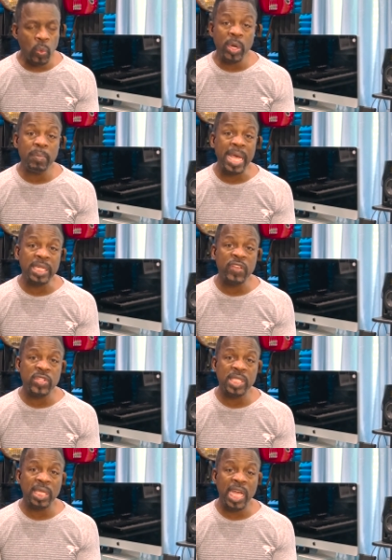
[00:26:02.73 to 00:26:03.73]
want a
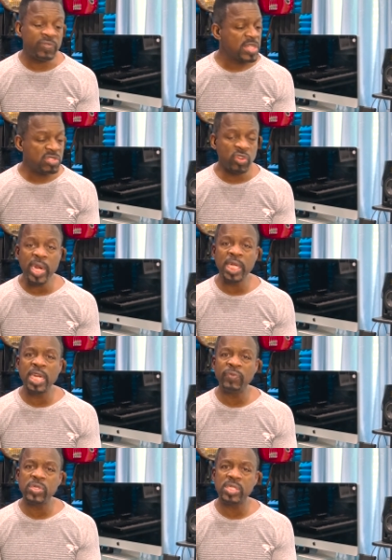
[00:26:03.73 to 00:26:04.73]
magnificent life, training
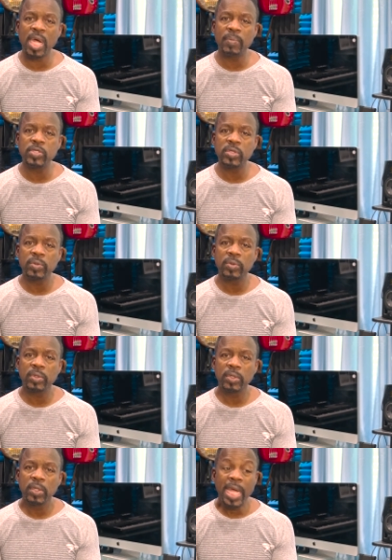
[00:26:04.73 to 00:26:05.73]
never stops.
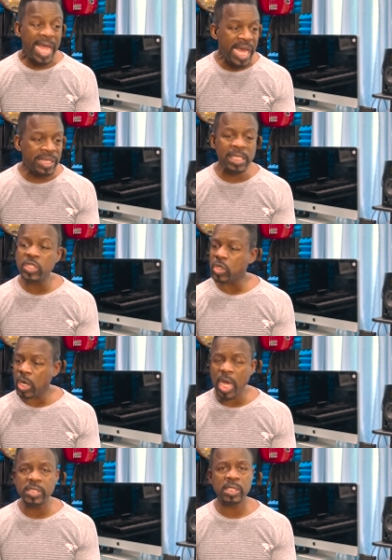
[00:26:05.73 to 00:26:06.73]
Athletes
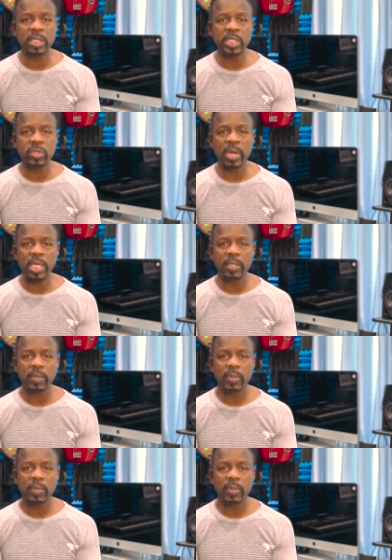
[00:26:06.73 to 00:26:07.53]
constantly train.